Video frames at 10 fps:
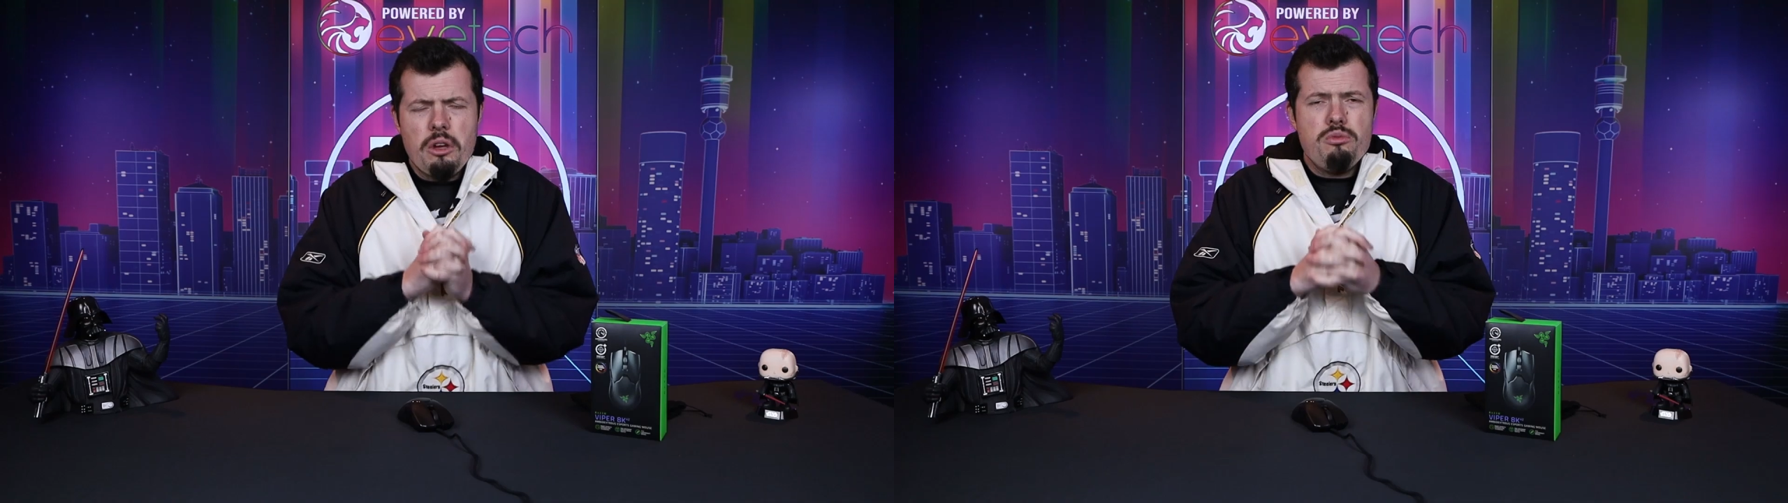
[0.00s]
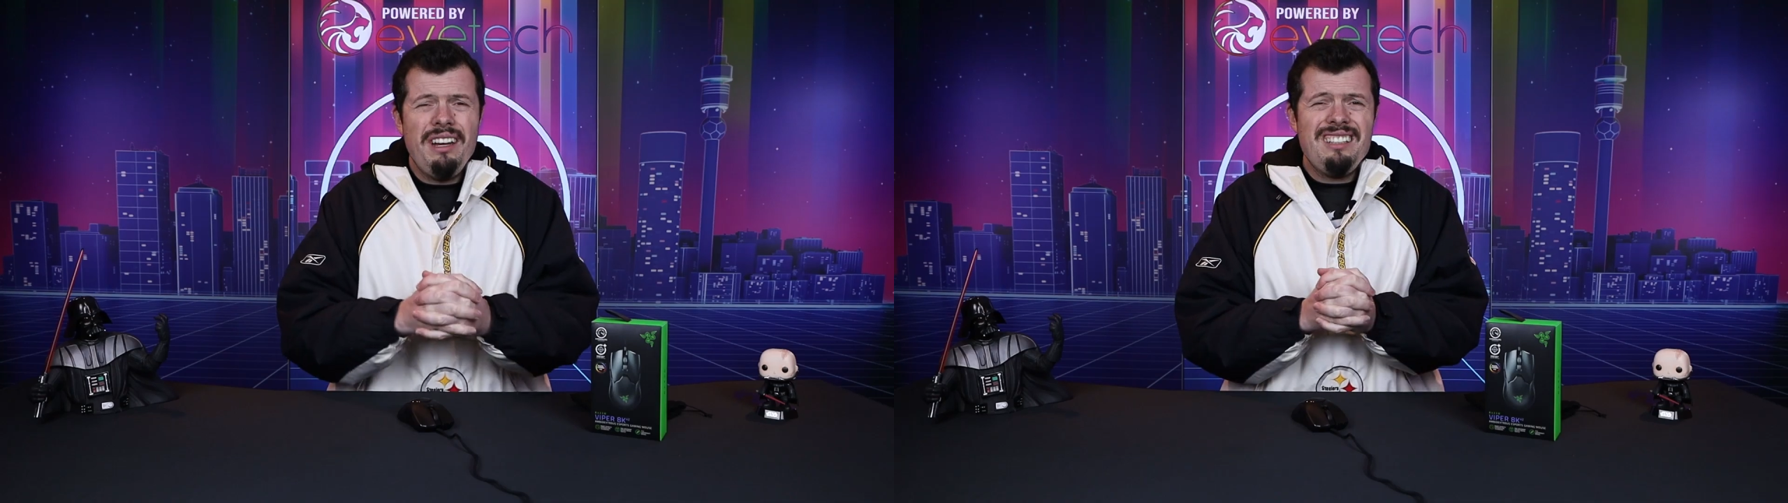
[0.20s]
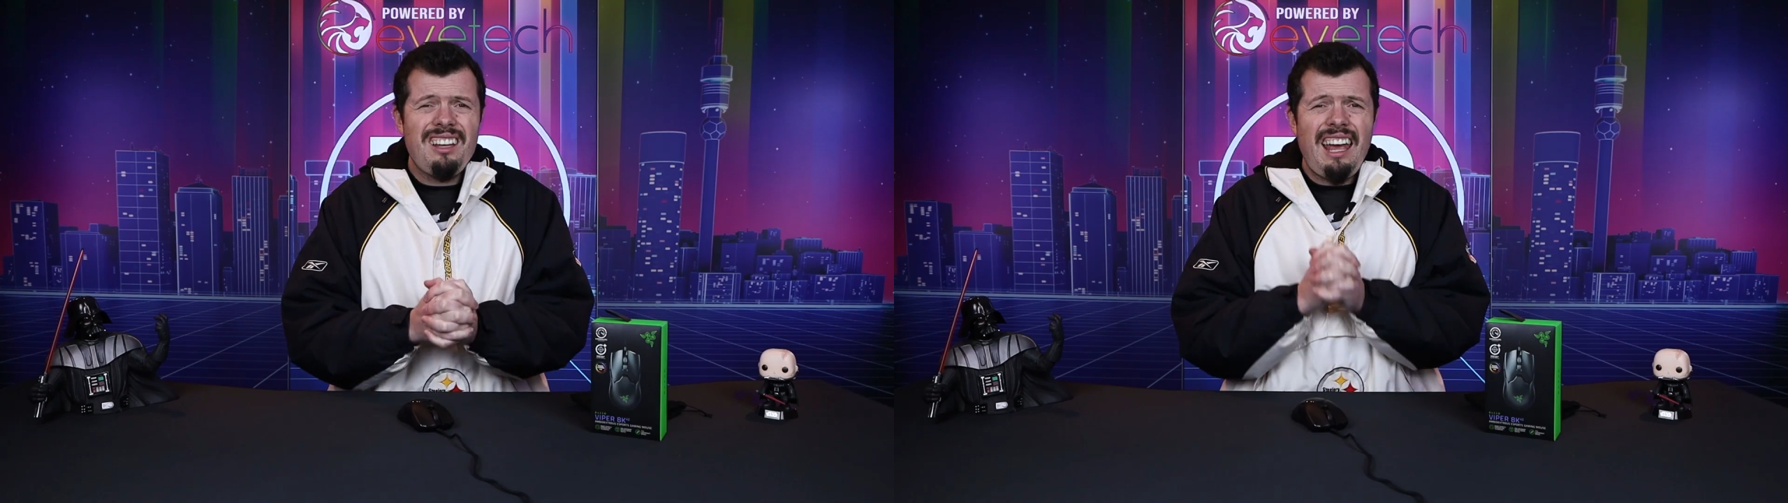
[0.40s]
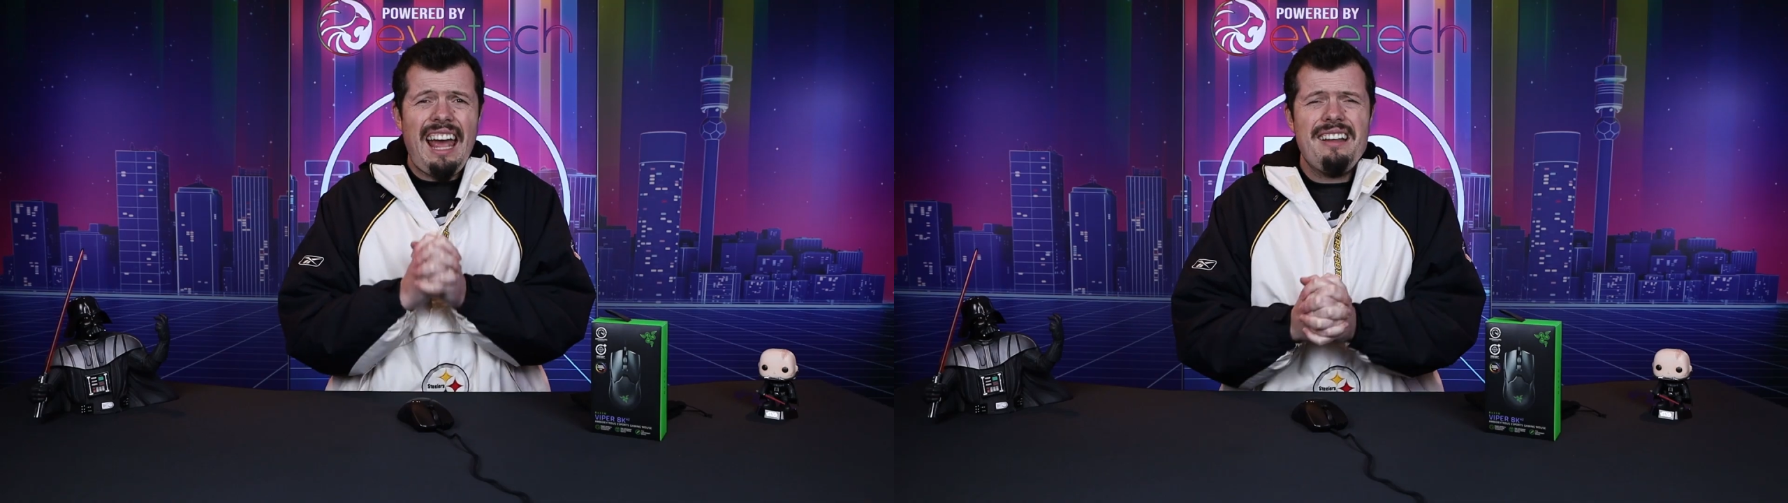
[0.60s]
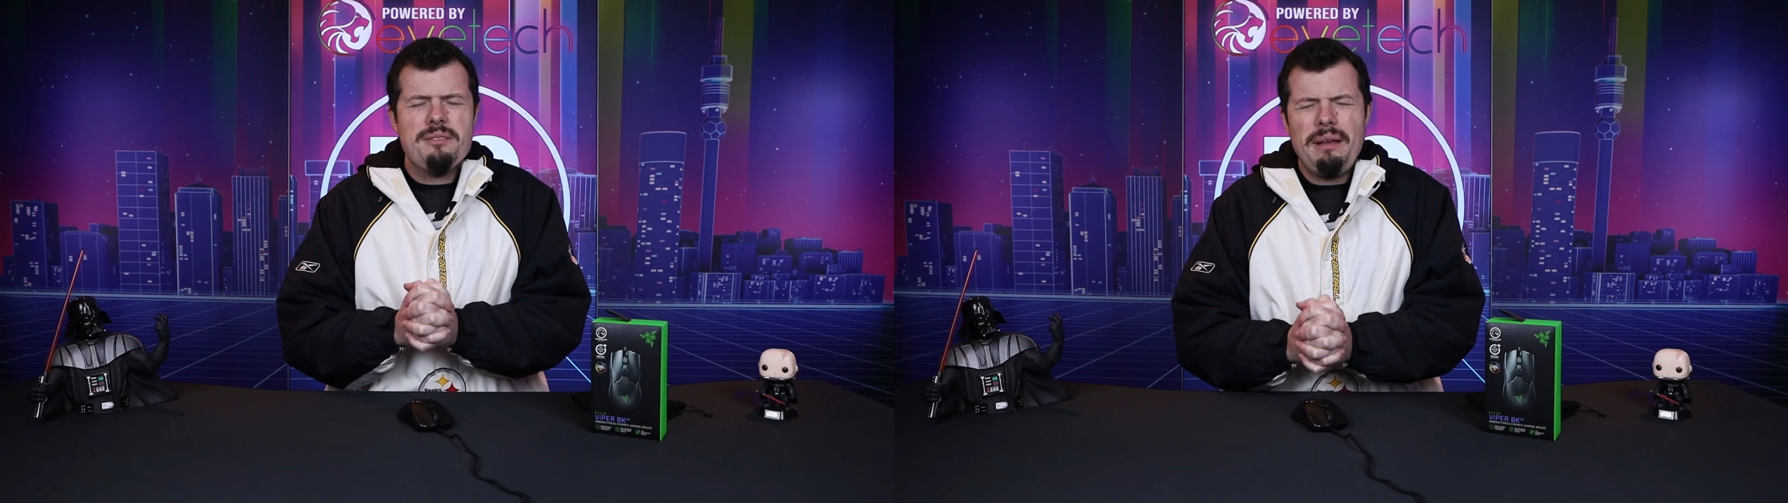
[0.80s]
Razer
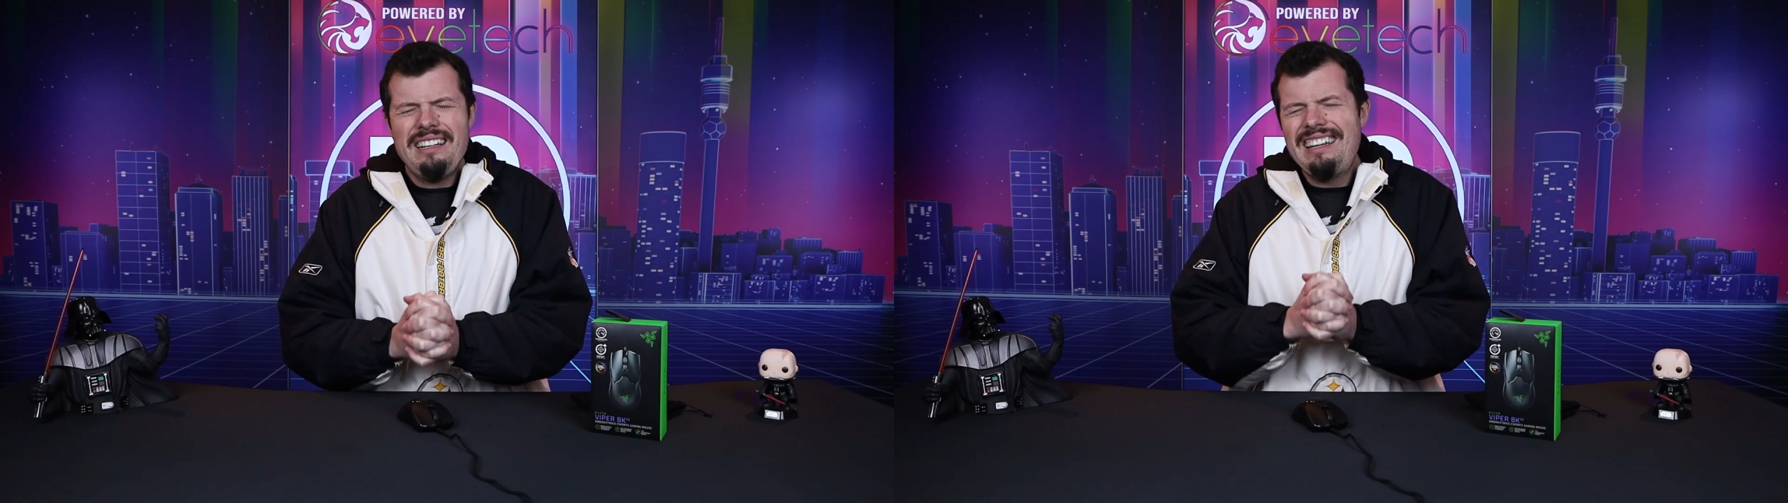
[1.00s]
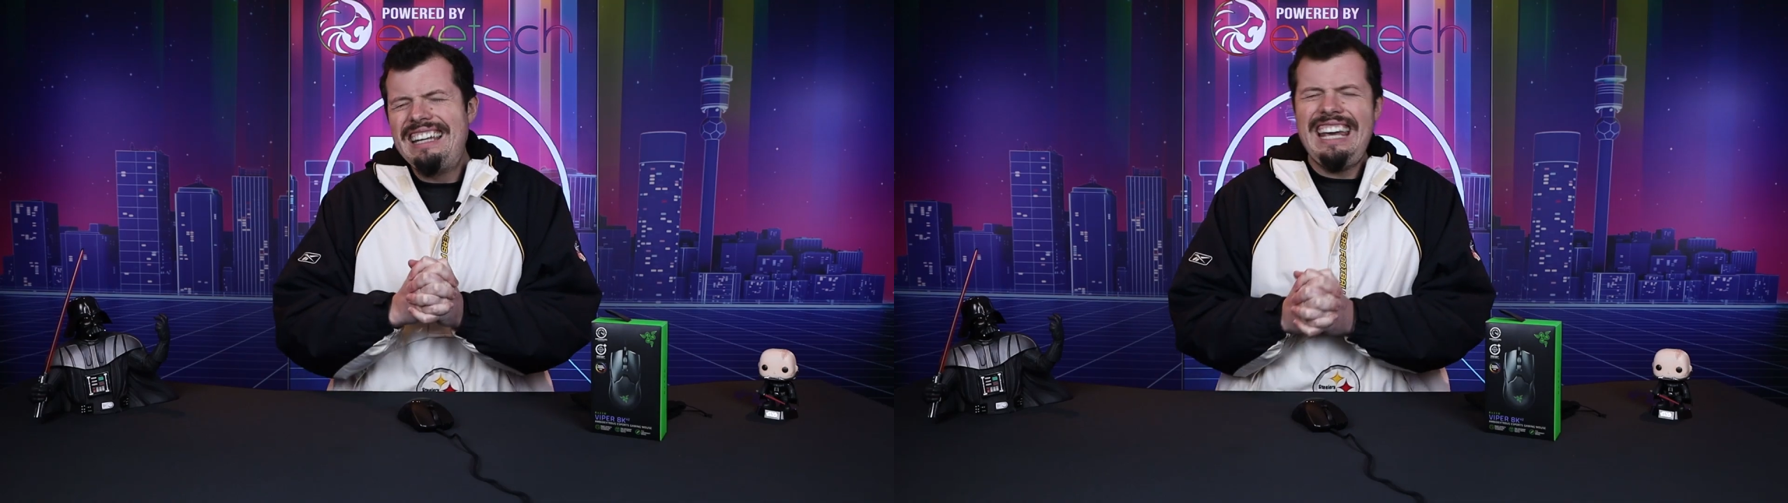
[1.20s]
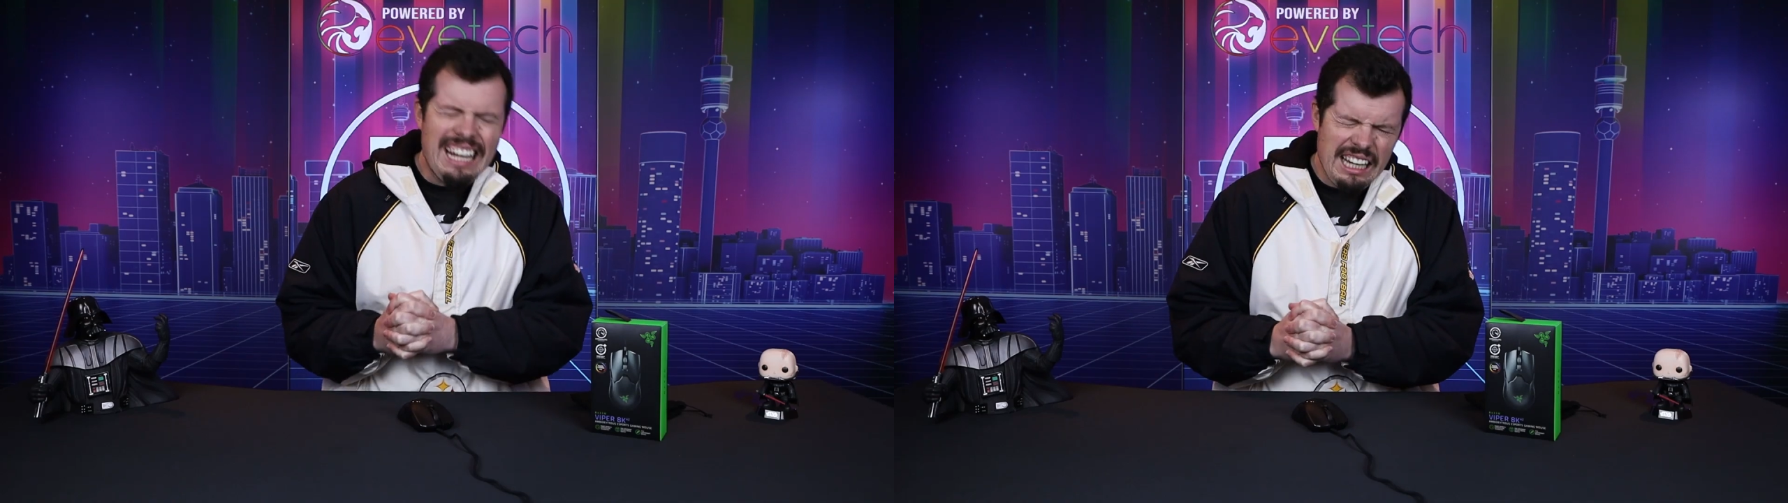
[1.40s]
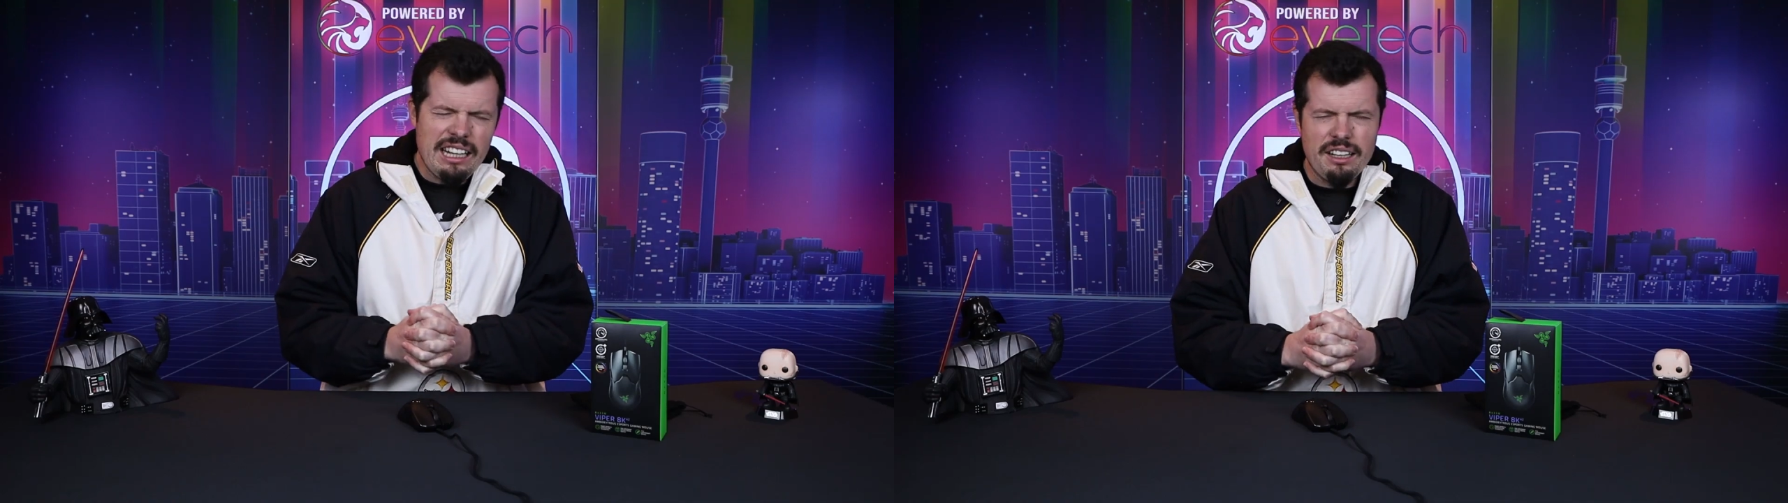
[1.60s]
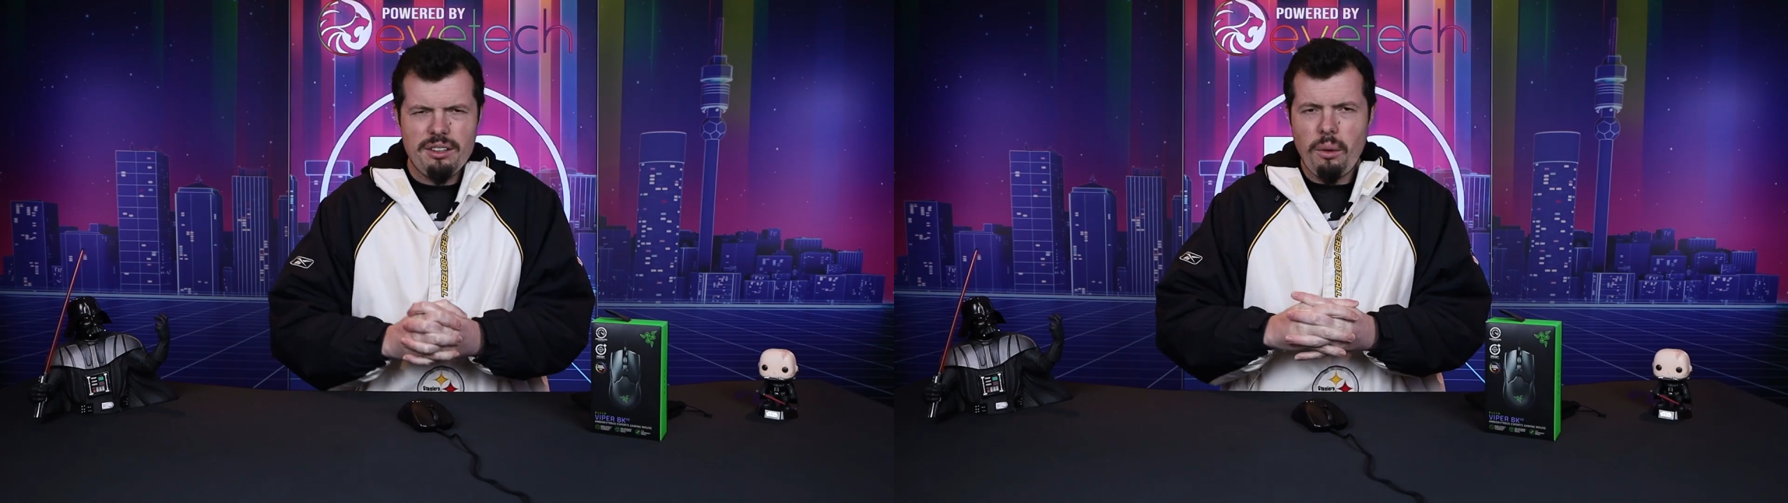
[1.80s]
has been
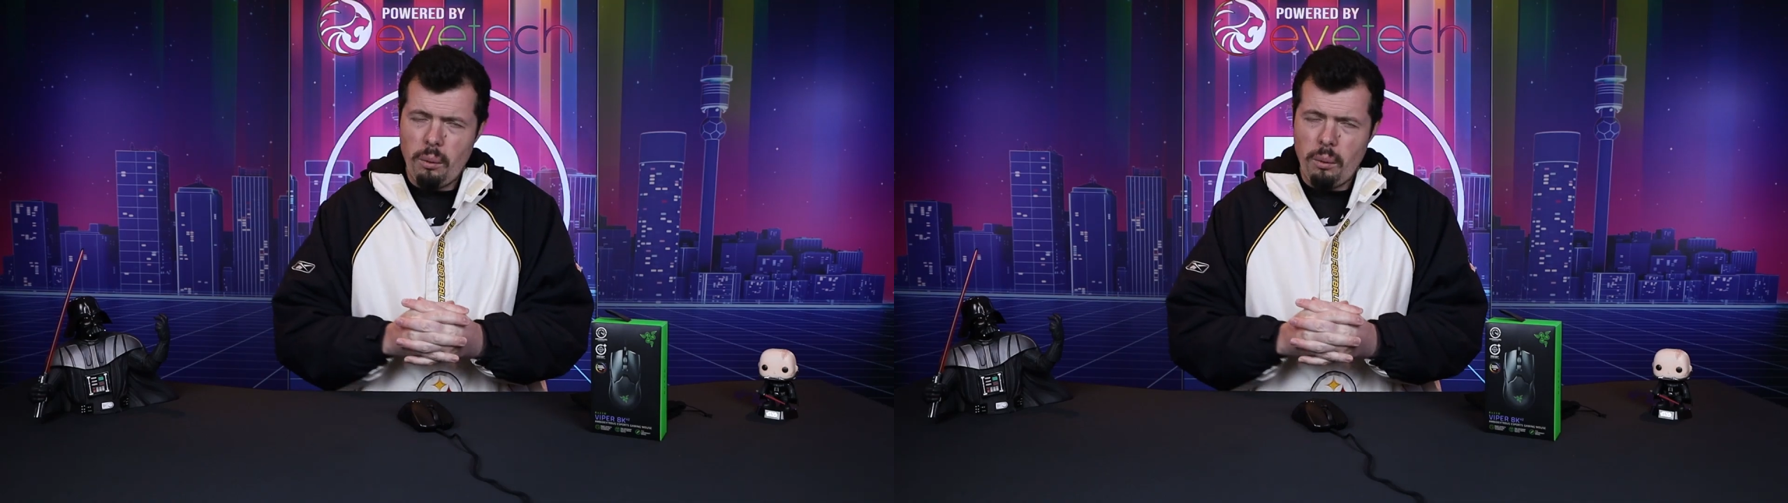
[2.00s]
killing it